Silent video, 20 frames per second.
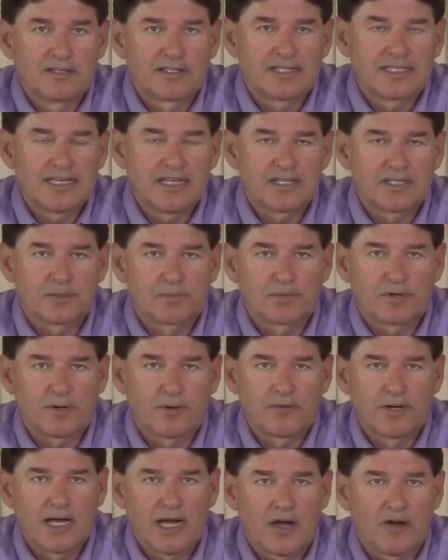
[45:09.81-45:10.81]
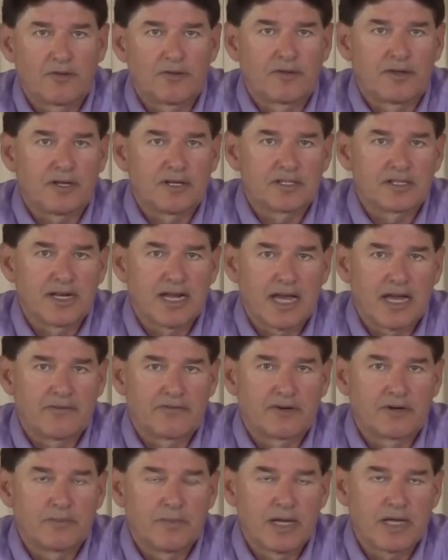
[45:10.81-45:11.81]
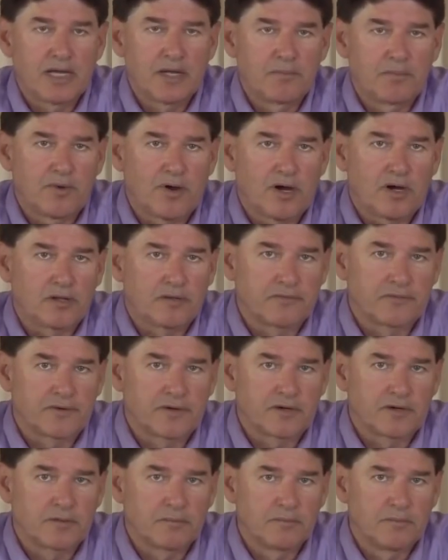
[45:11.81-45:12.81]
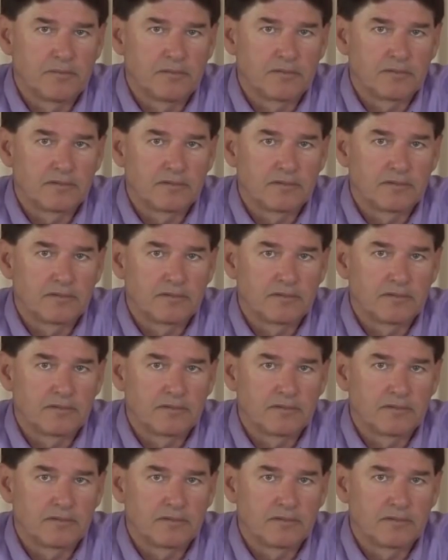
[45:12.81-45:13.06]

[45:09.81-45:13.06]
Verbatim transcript: See is a pronoun, does an adverb, making ball a verb.